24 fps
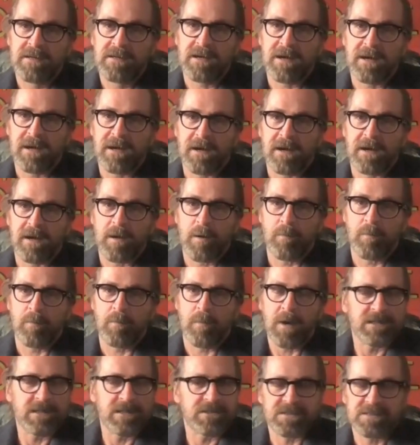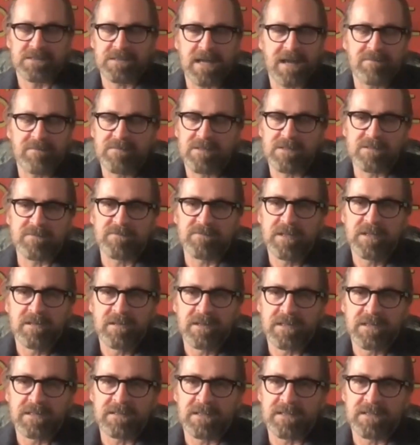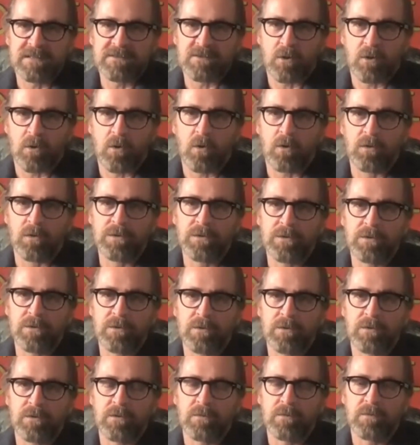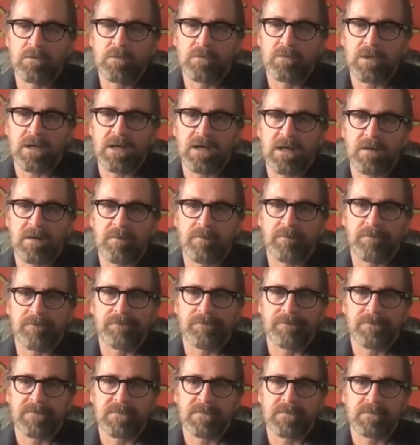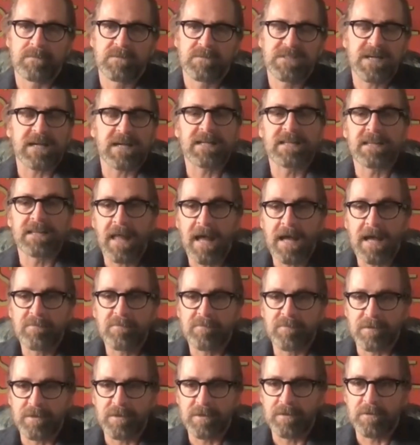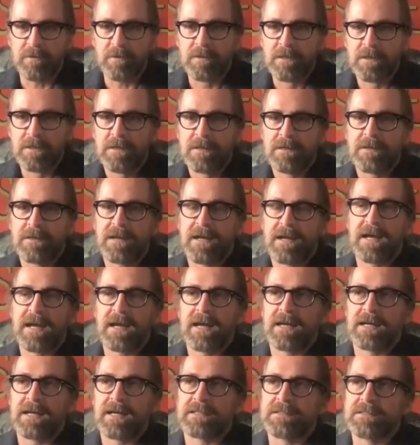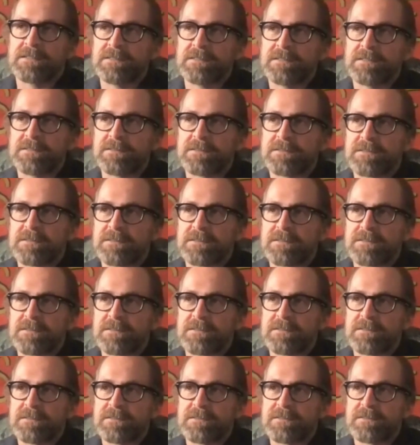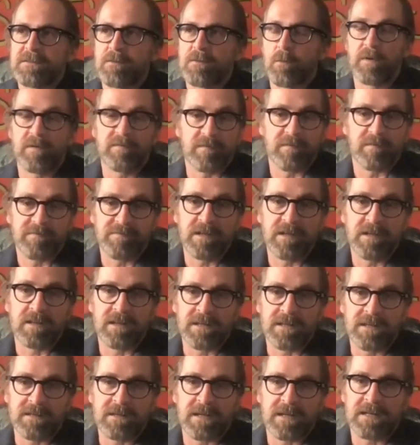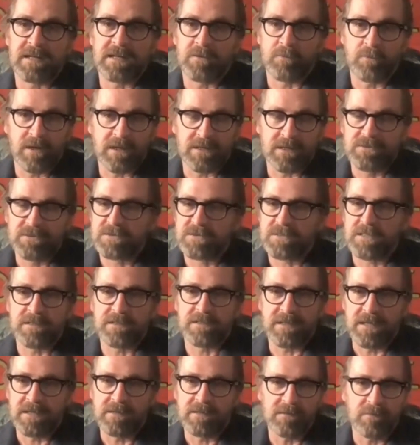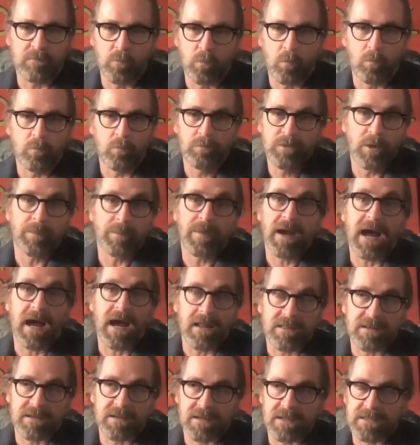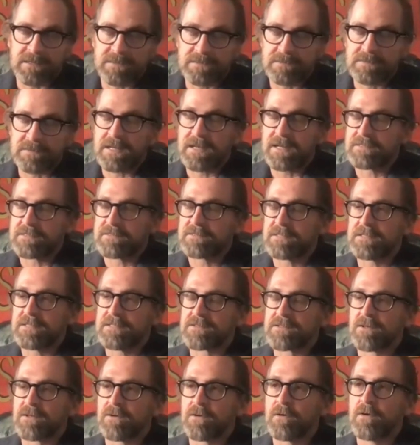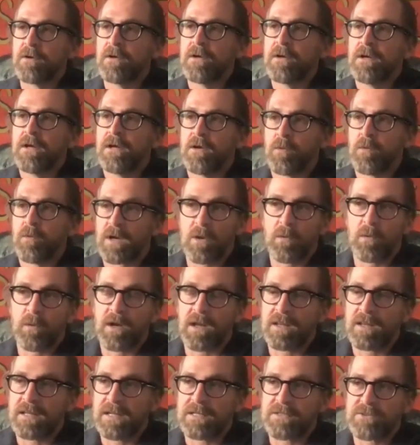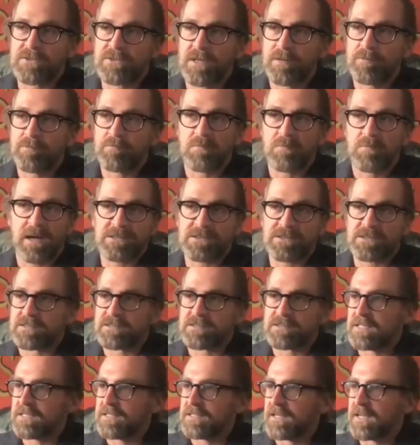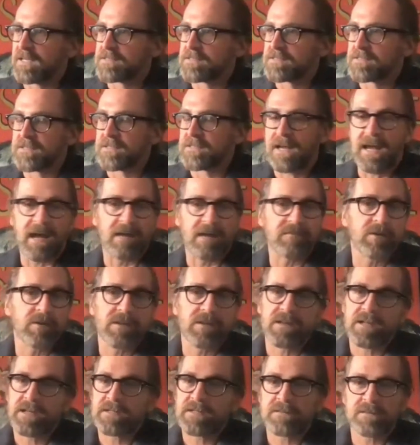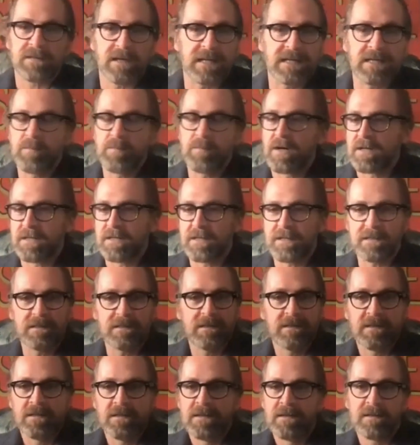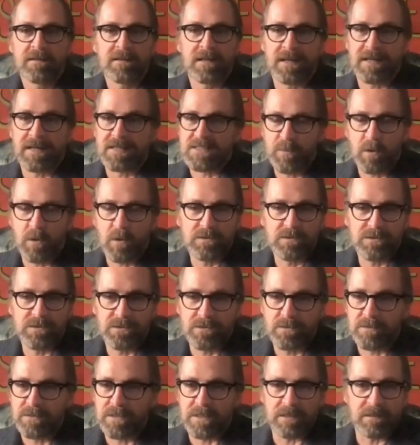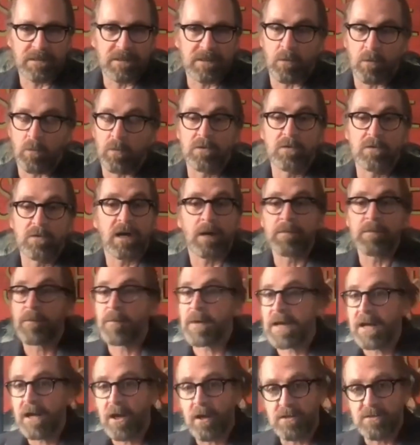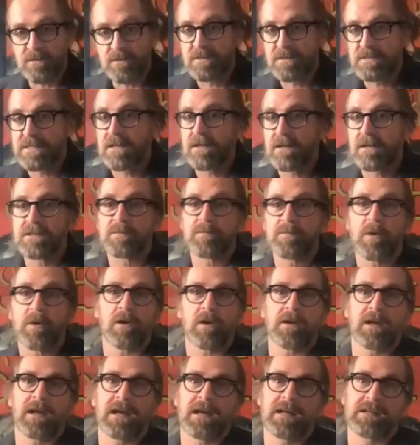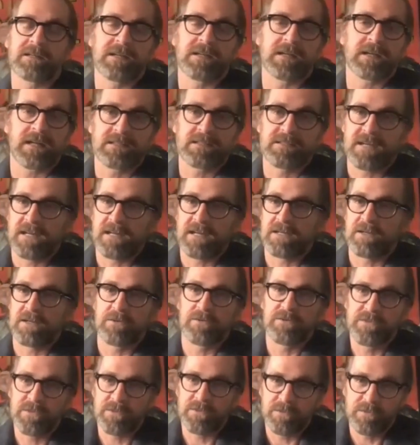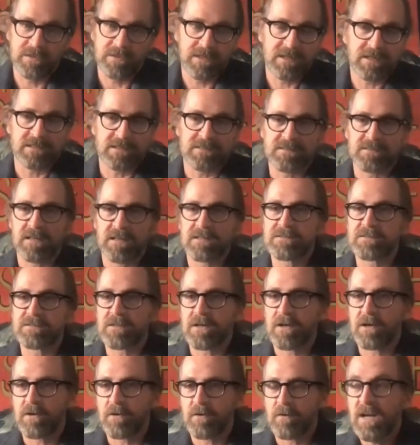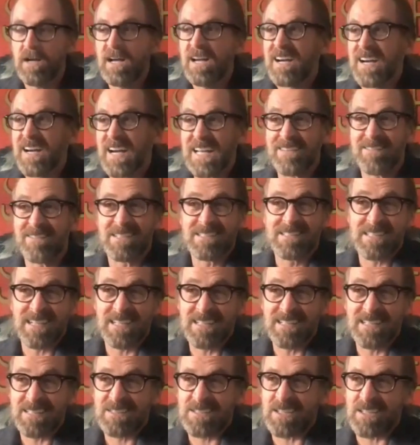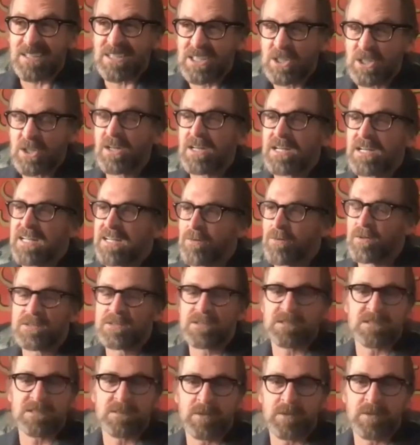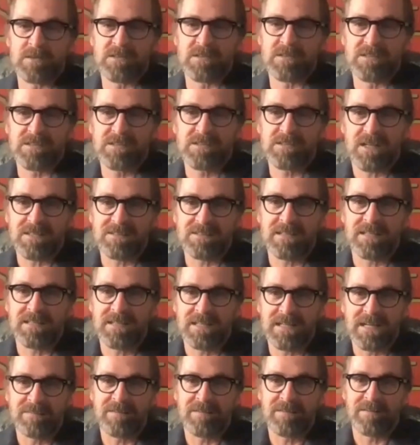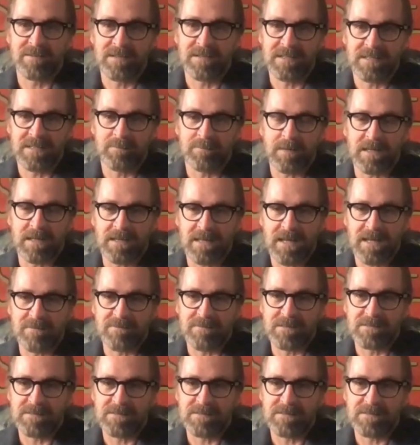I just have this feeling that it's a whole new second life for you, and will be fulfilling and enriched, and your path that I see. So when I went on that trip, I just said yes to everything. Anybody that I spoke to that, will you come to my house for dinner tomorrow night? Can I take you to this? Let's go. I even said yes to durian, which is the most disgusting thing I've ever eaten in my life.